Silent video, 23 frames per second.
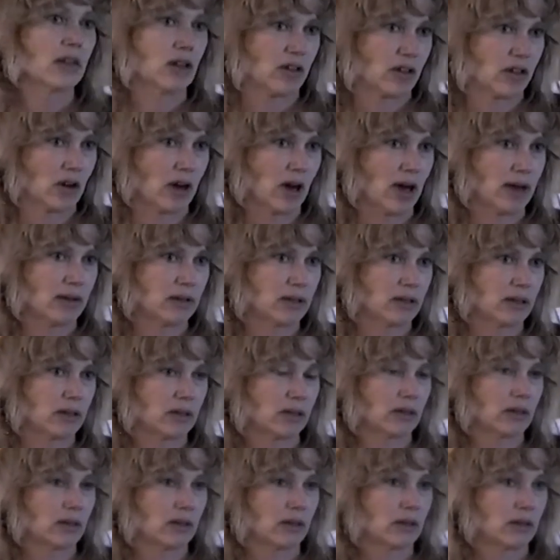the thought.
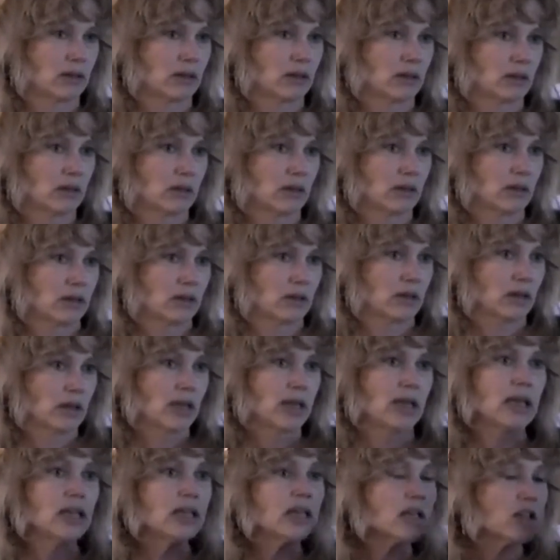
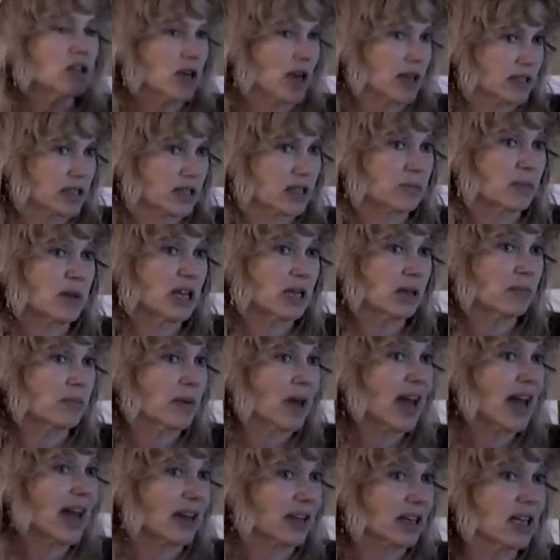He did not speak
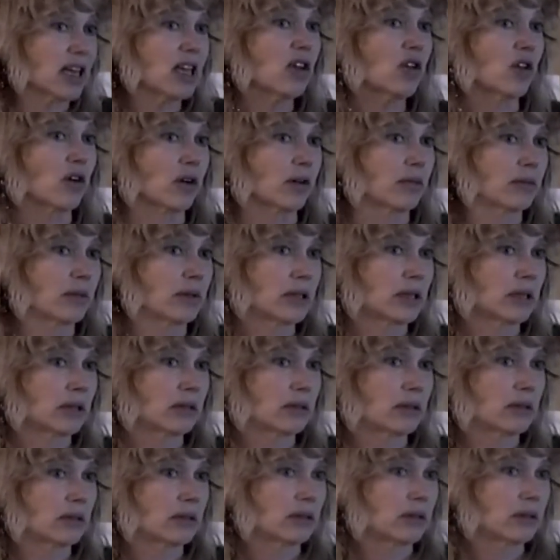back either.
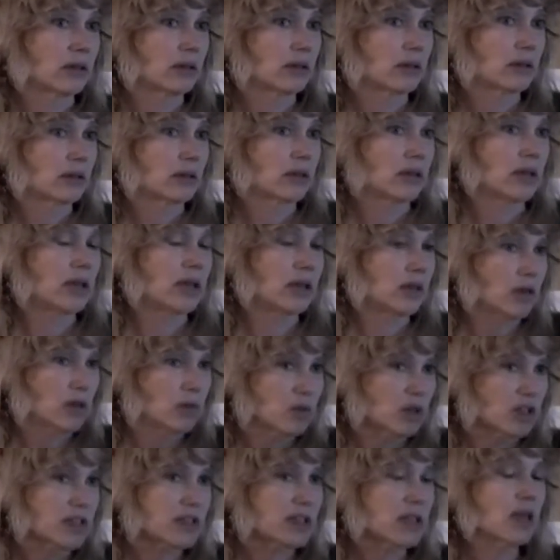He
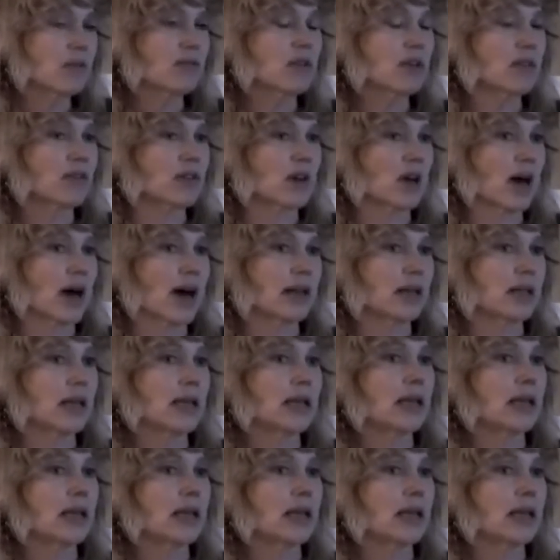received the thought